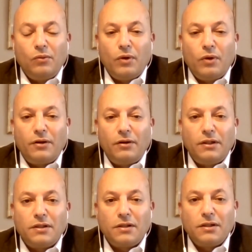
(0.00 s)
whether
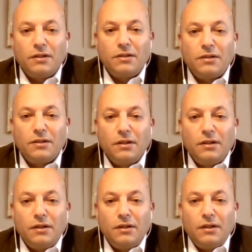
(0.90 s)
this is
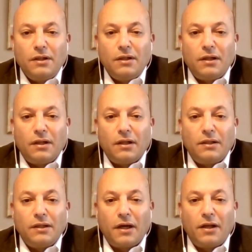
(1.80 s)

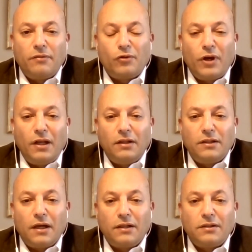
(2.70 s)
the kind of training
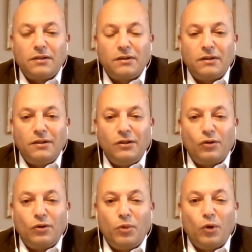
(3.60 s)
that
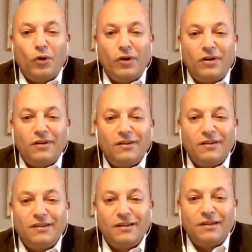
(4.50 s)
your employer
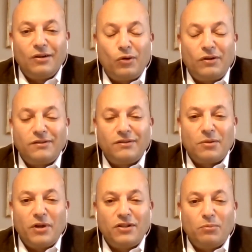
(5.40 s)
or
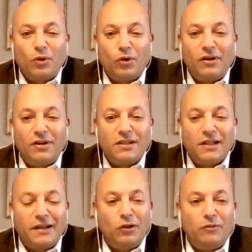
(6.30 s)
somebody's employer is
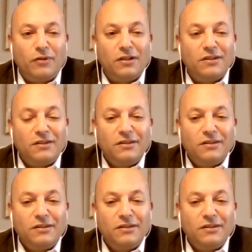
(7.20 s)
likely to fund.